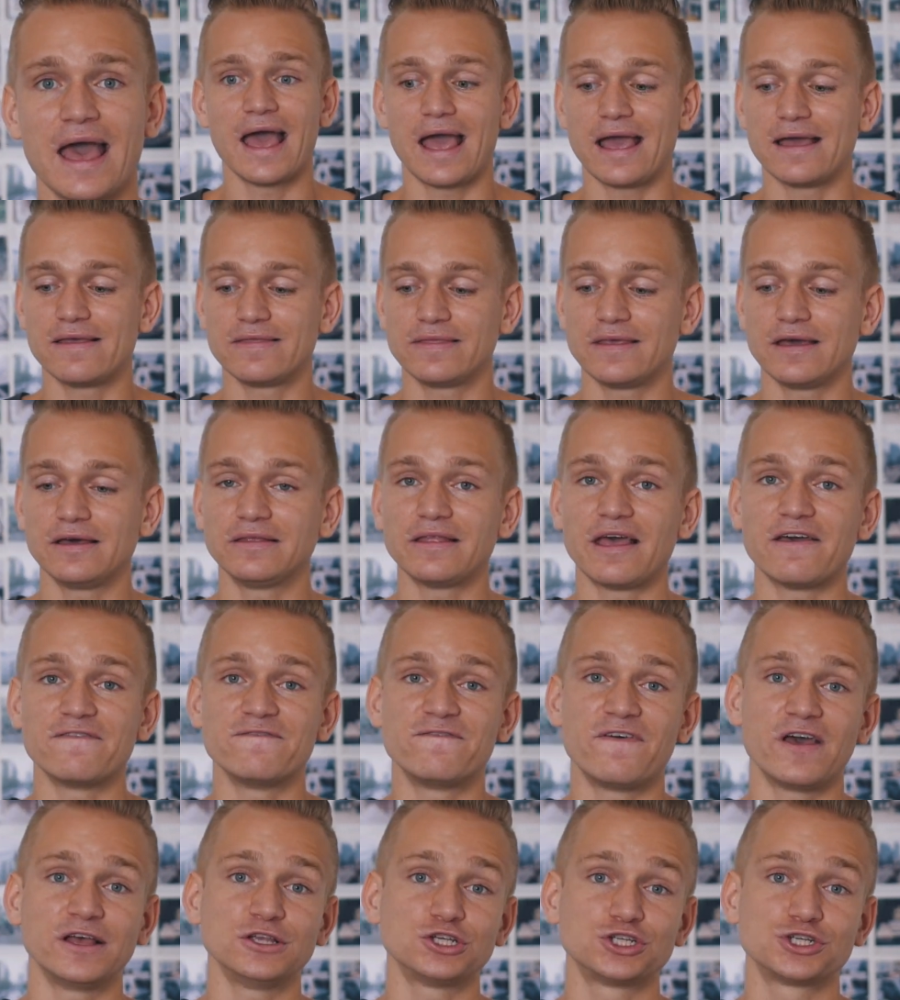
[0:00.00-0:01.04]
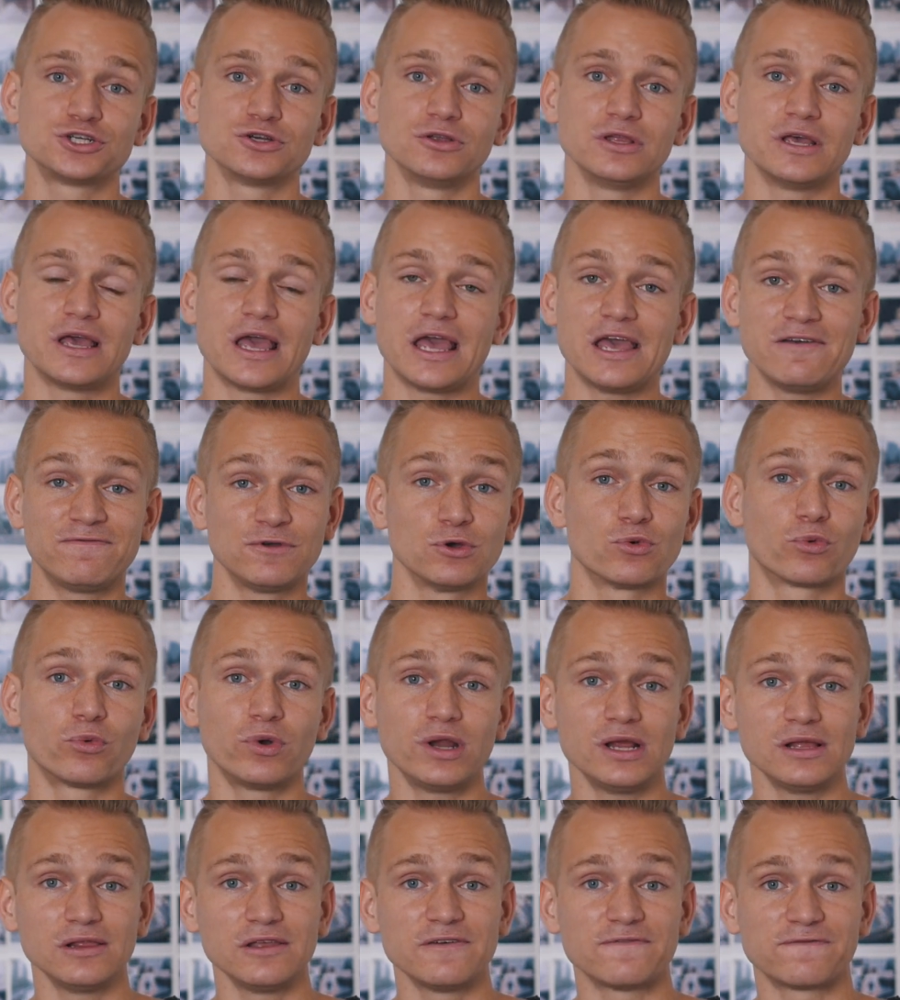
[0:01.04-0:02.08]
And then eventually, if you
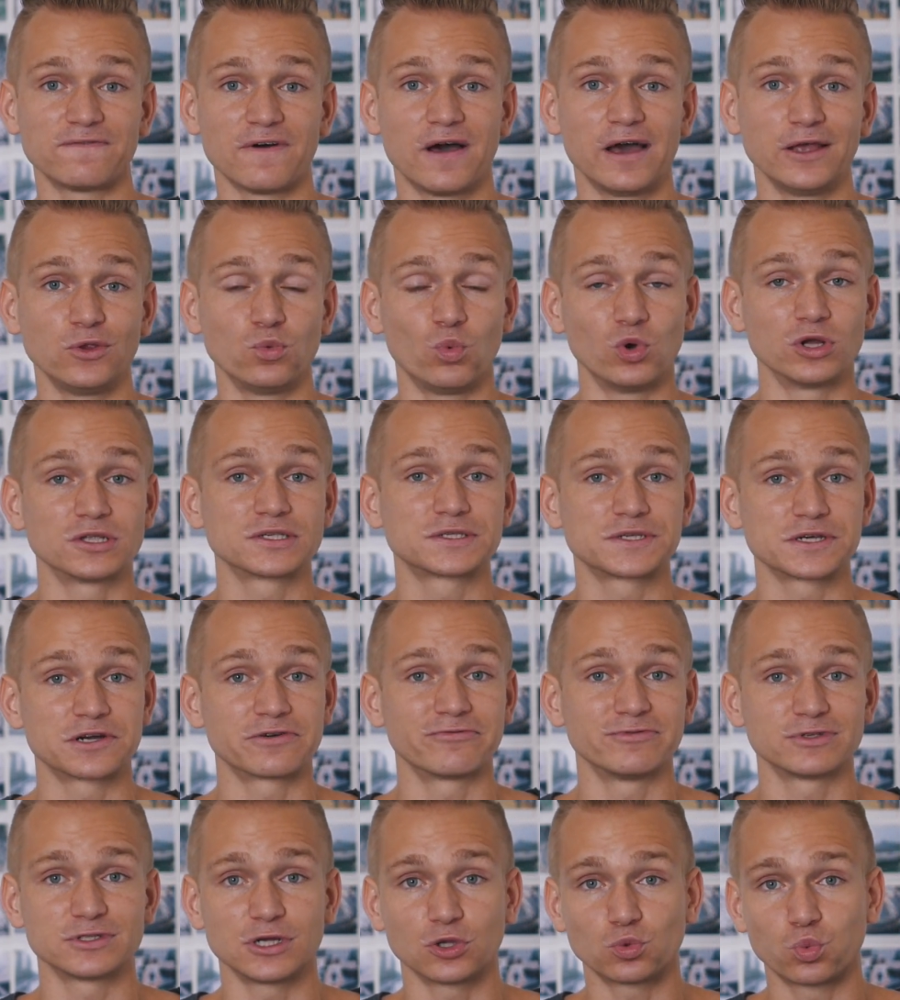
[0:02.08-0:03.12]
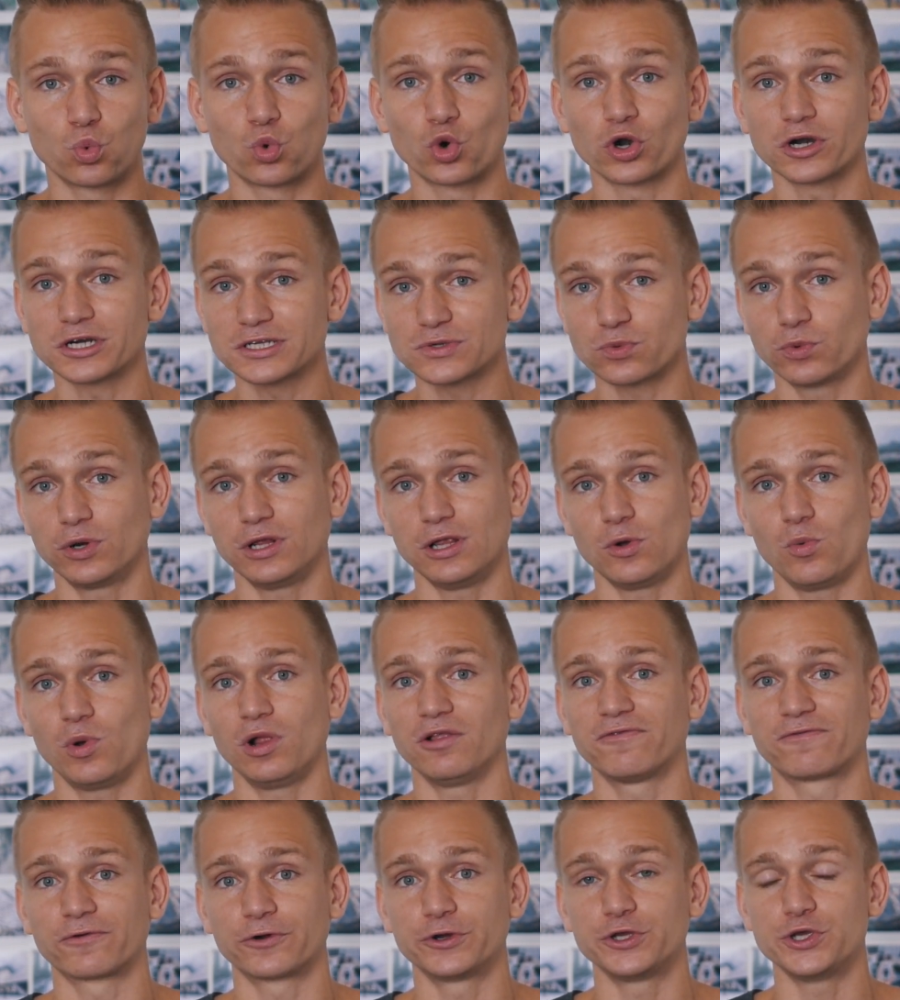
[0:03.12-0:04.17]
really find one service that works really
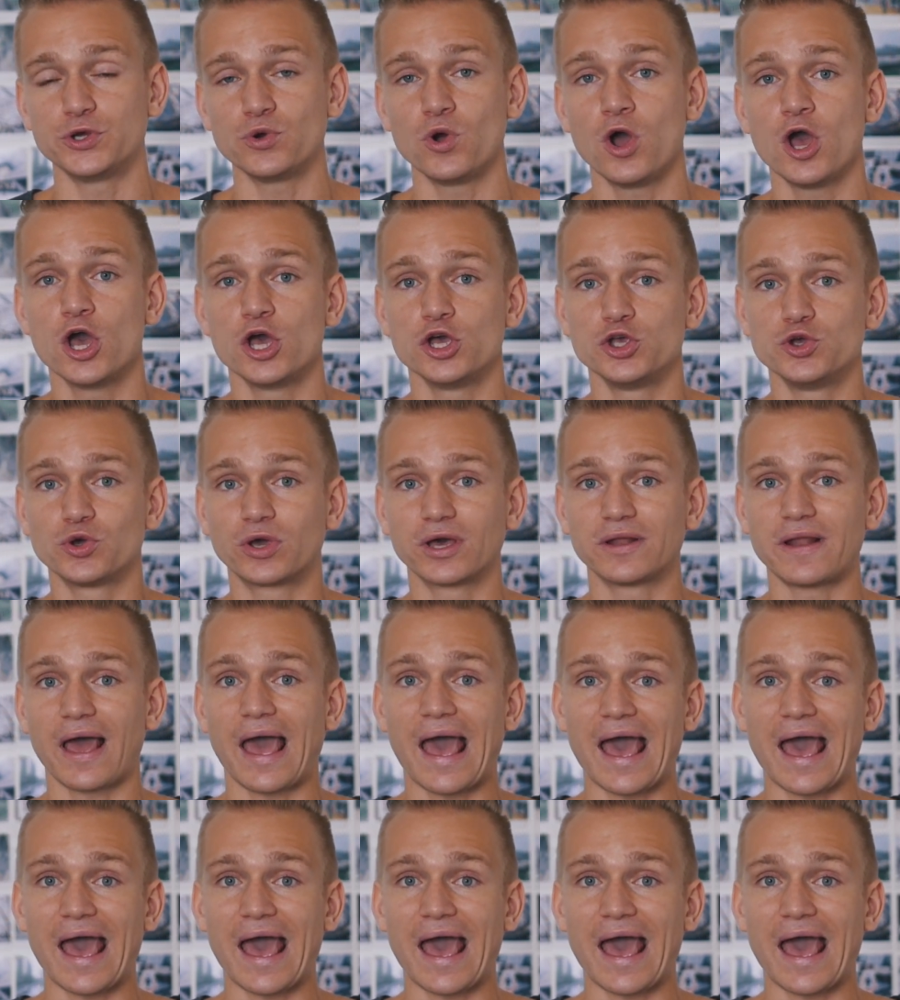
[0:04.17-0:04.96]
well for you, you can